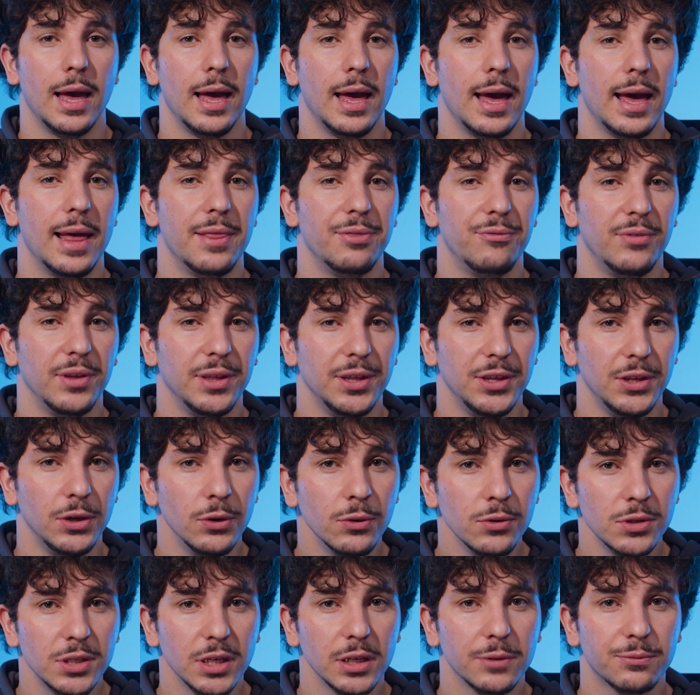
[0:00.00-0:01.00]
And when
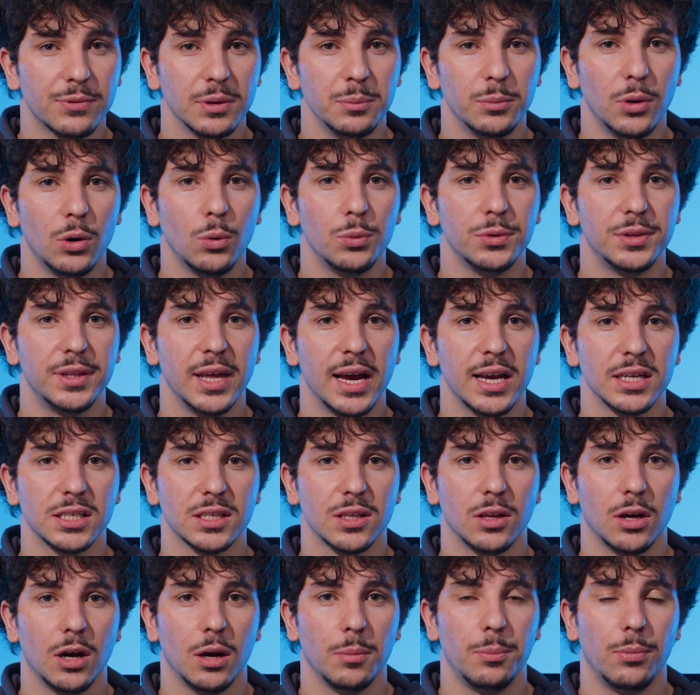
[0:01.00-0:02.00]
using remote
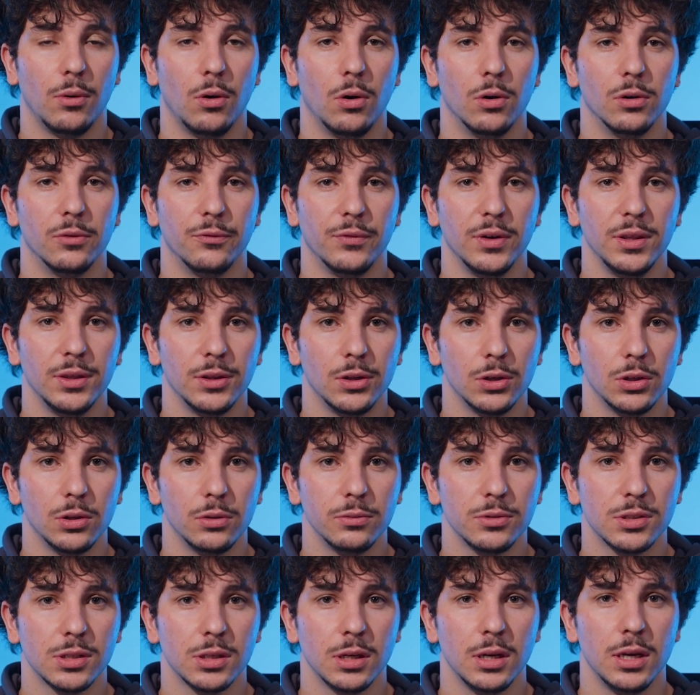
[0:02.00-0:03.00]
desktop on
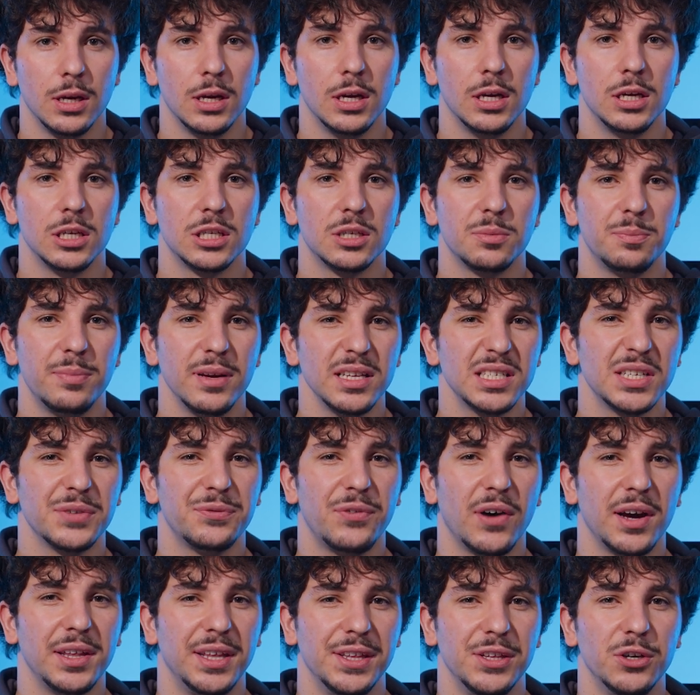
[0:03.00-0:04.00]
Windows,
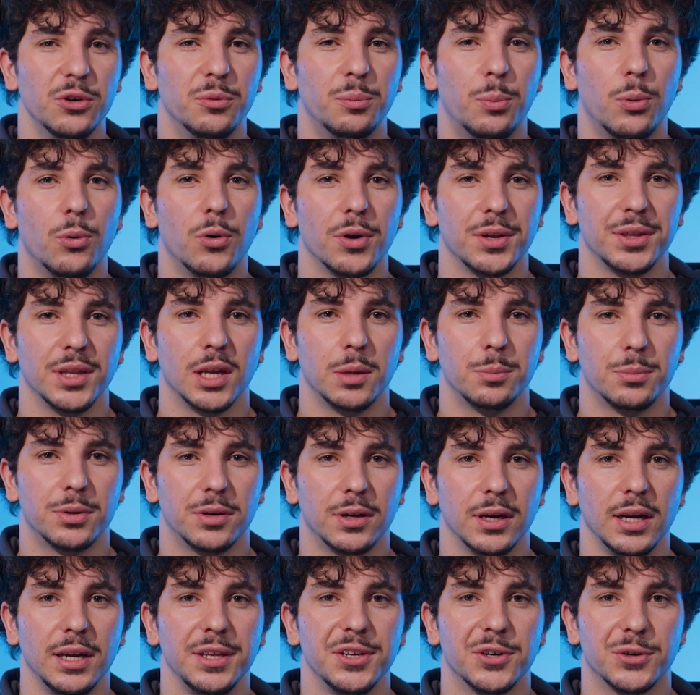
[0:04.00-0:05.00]
specify the new port
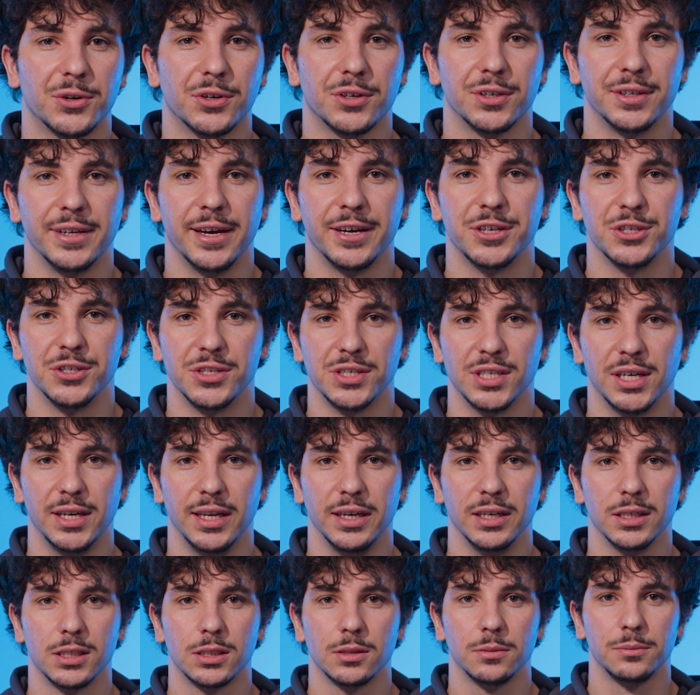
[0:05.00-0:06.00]
number in your connection
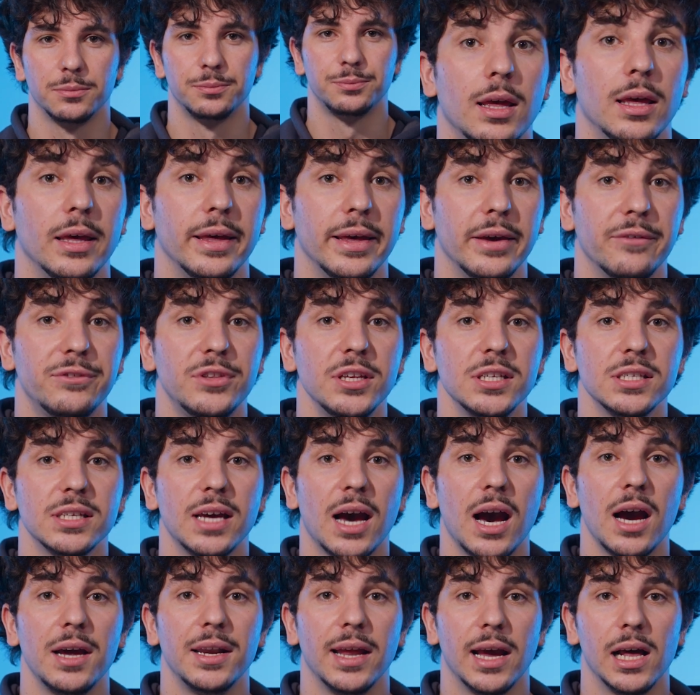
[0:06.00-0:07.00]
settings. If this
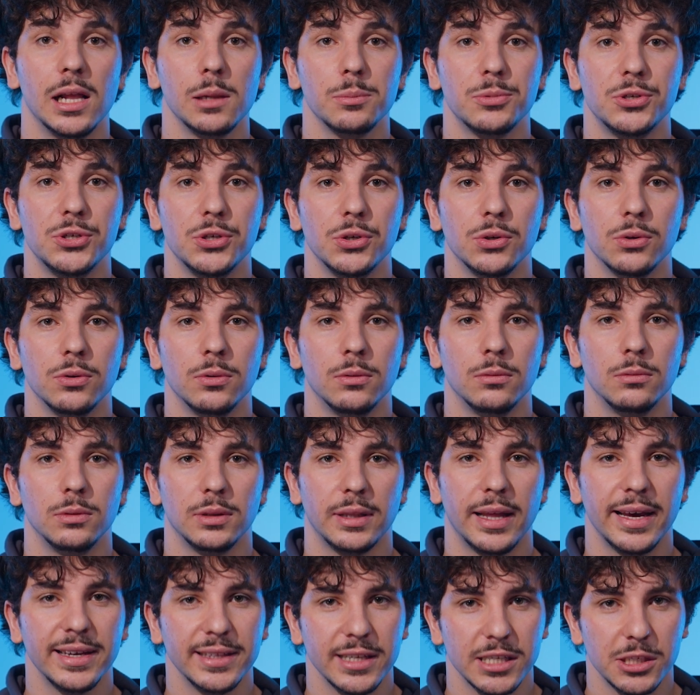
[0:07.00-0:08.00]
guide helped you,
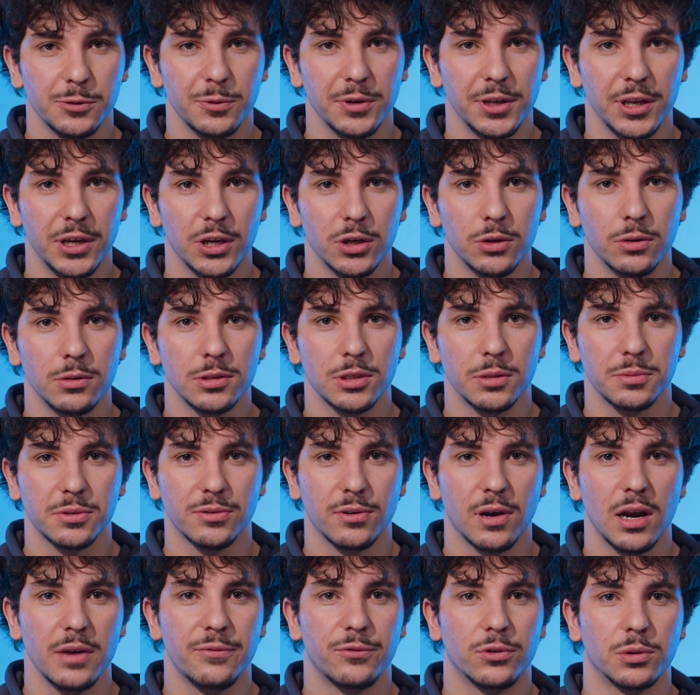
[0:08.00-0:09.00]
like this video,
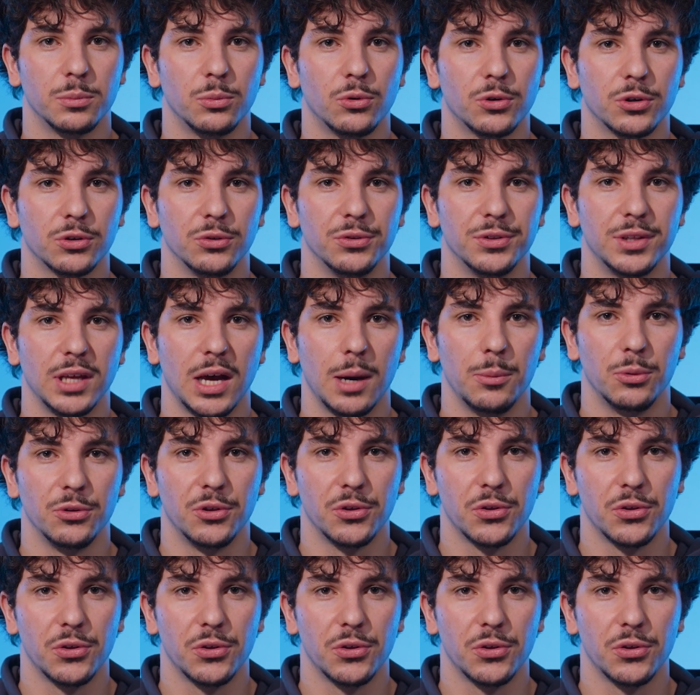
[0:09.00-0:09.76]
subscribe for more Contabo